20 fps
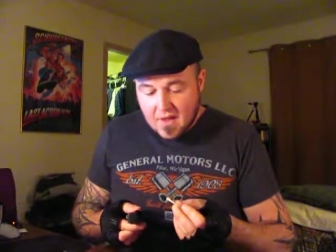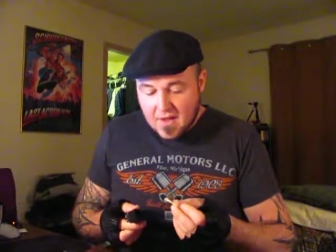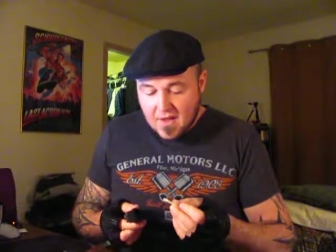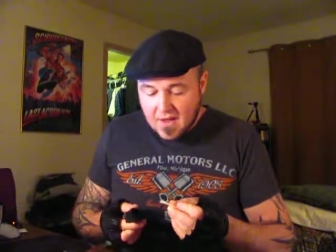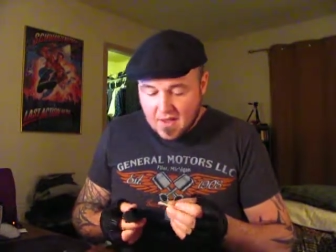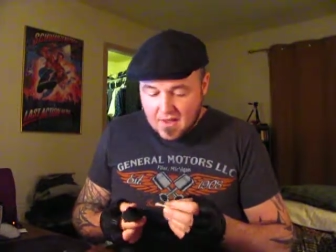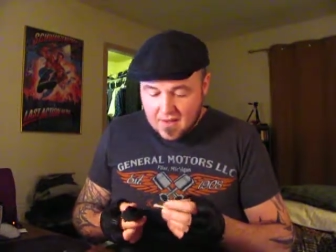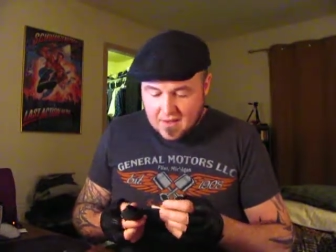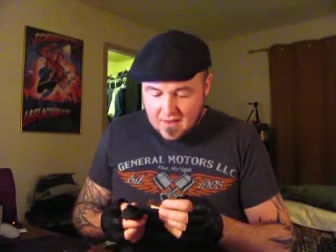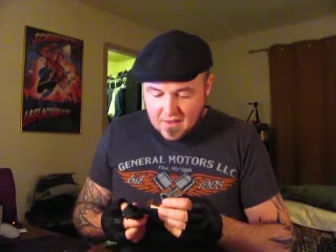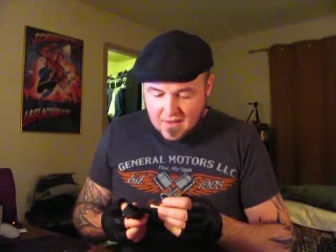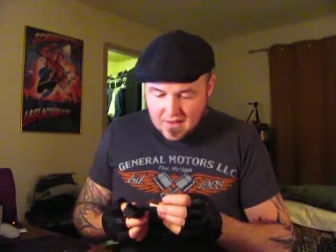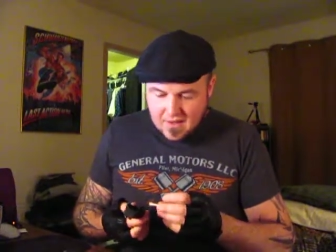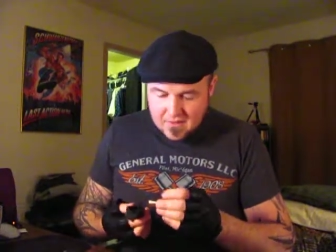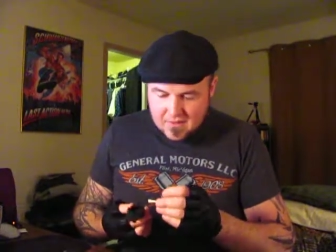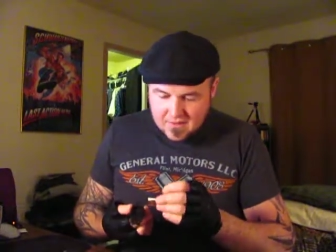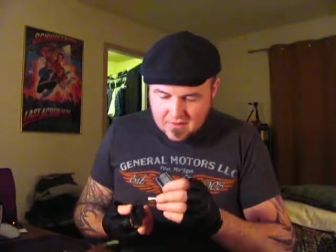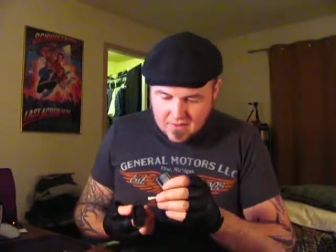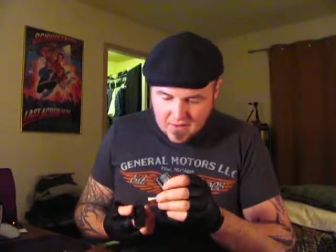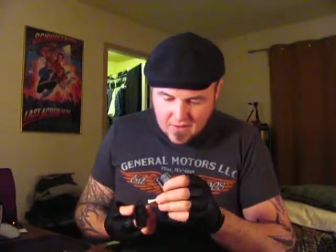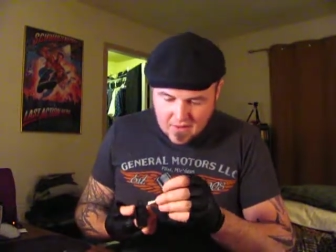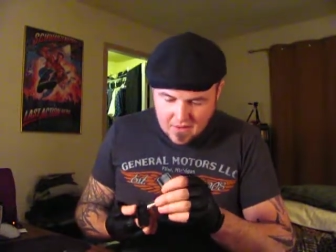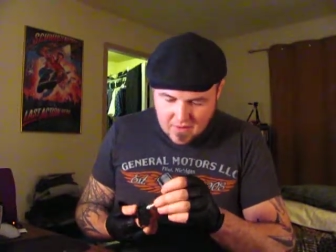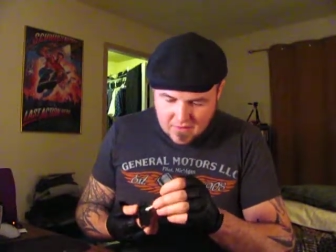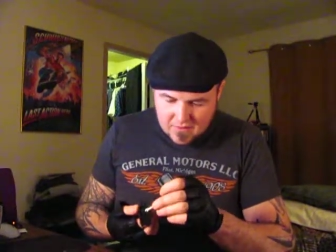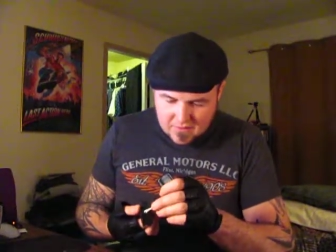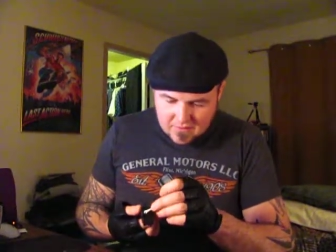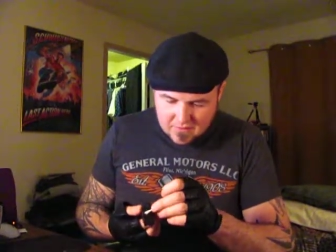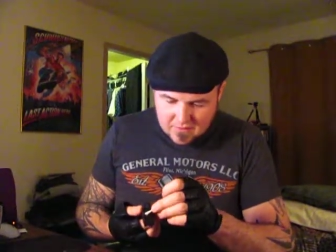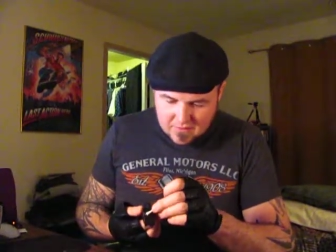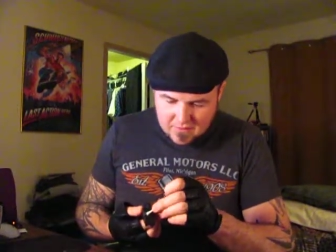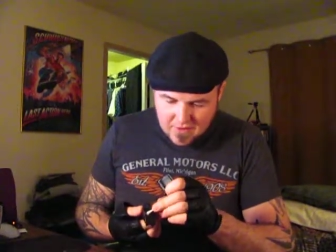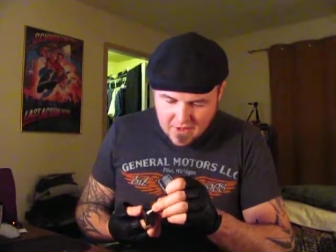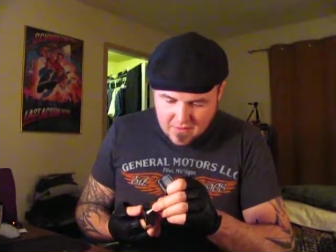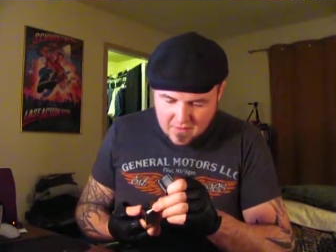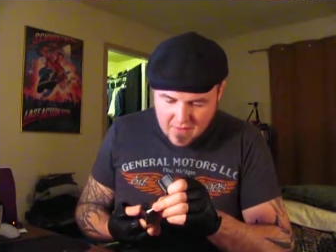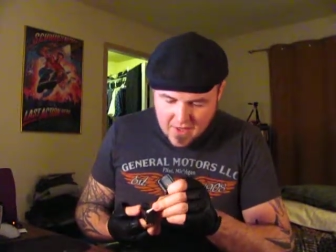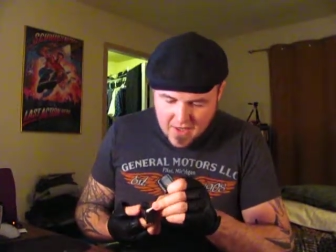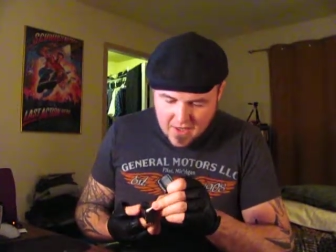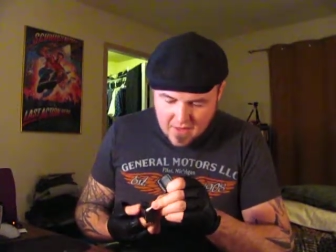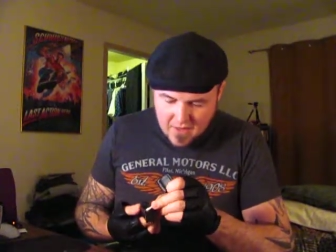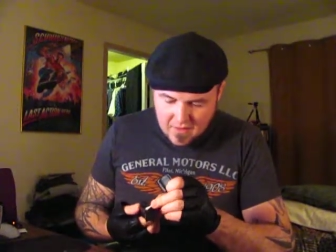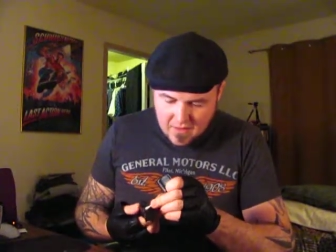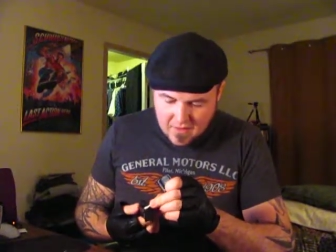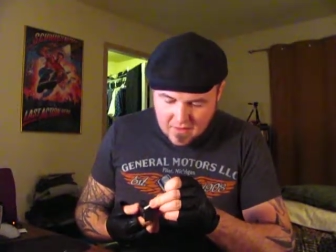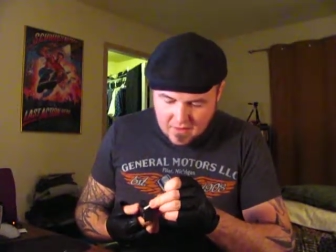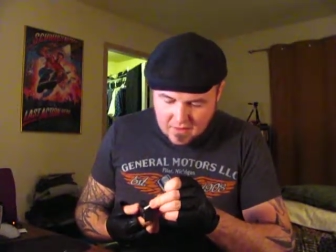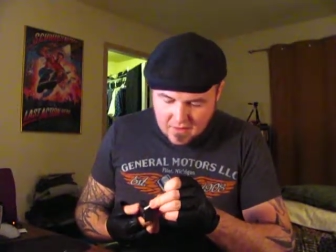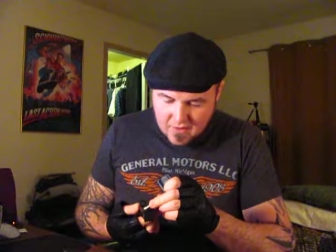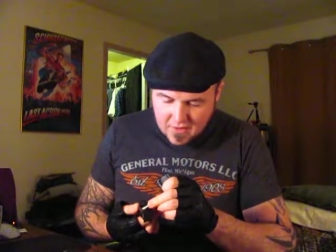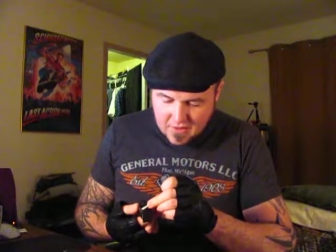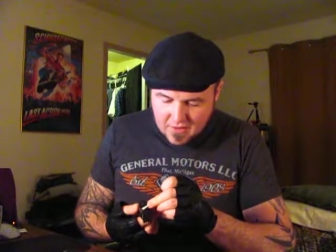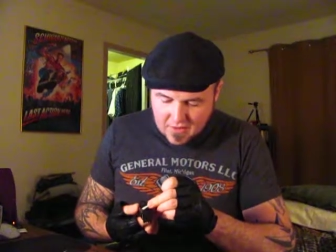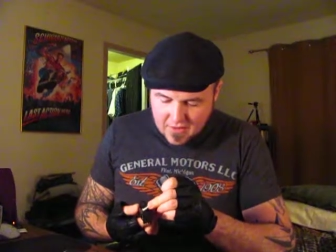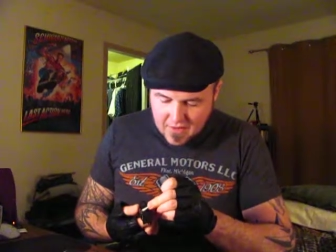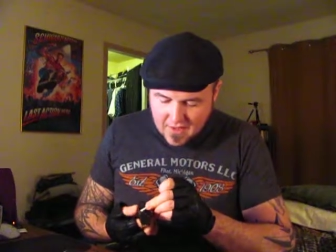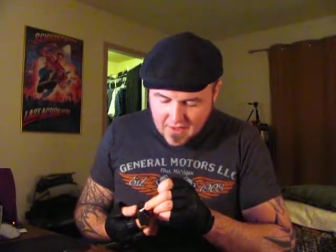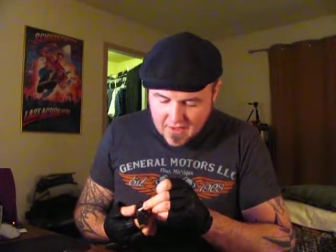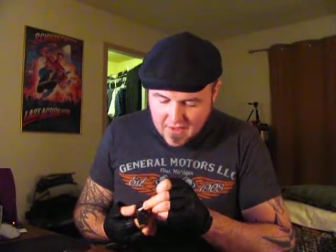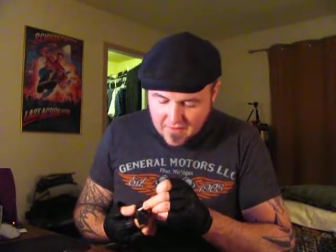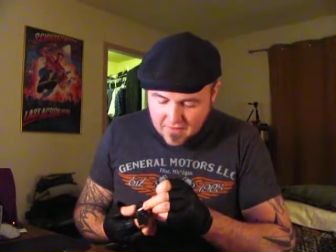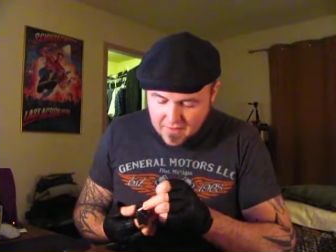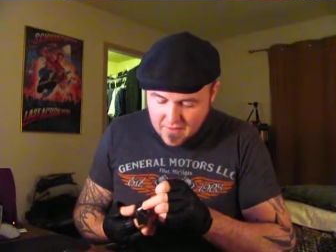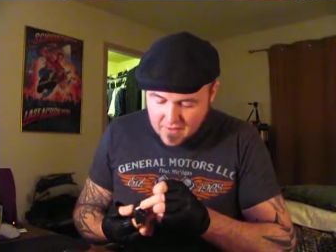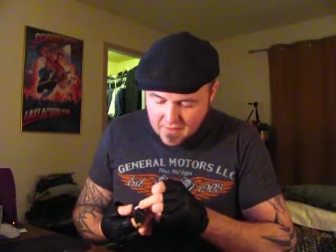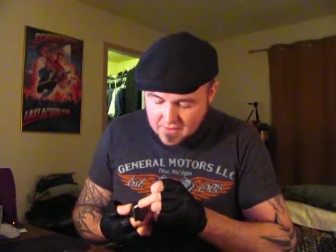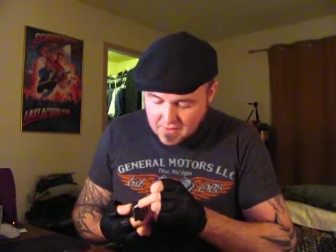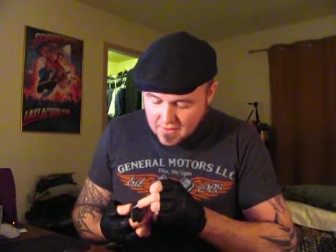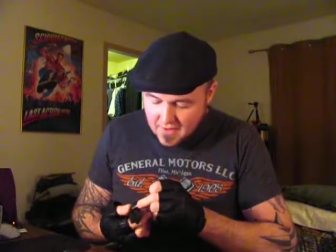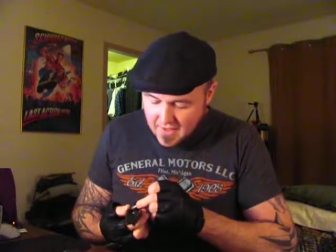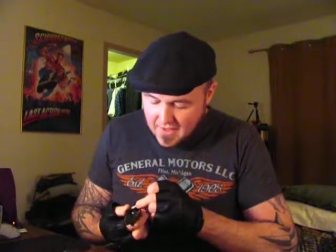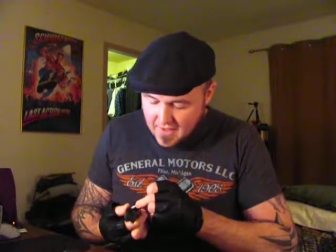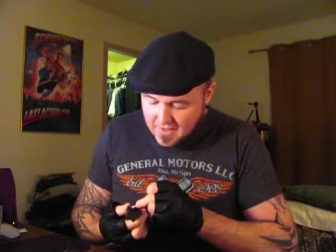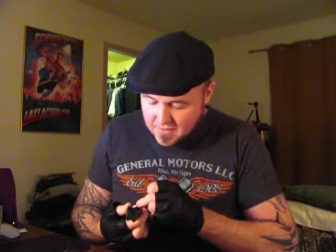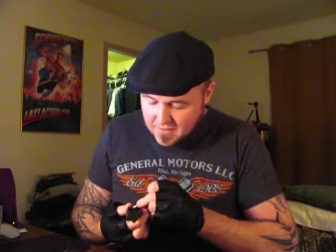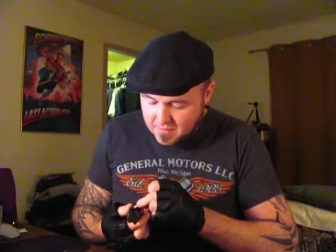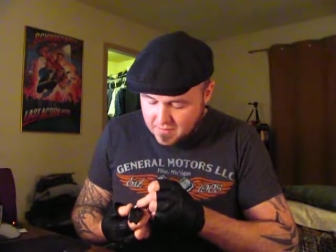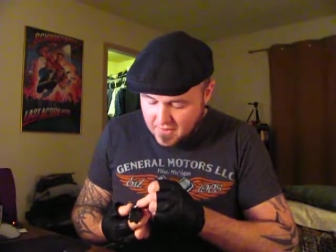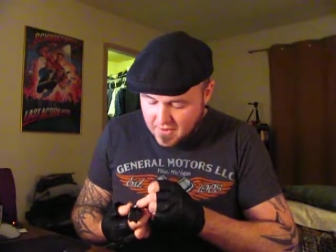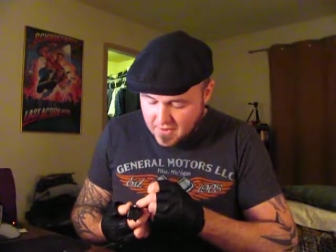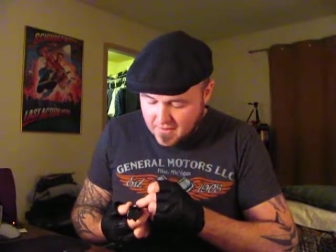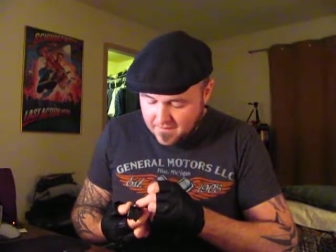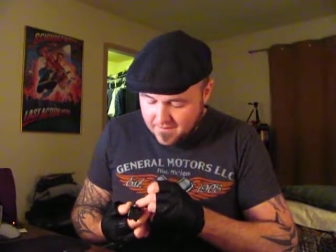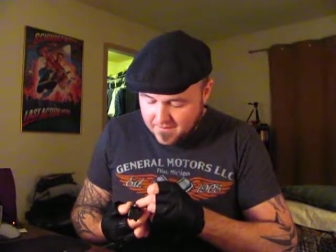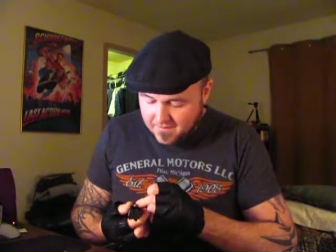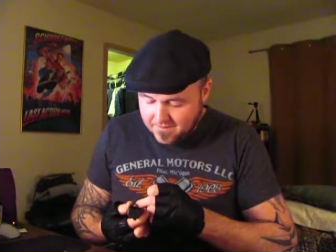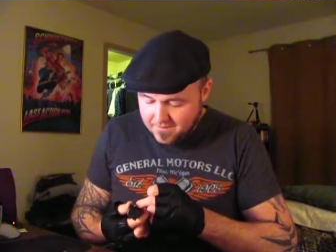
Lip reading: And it may look clean at first glance, but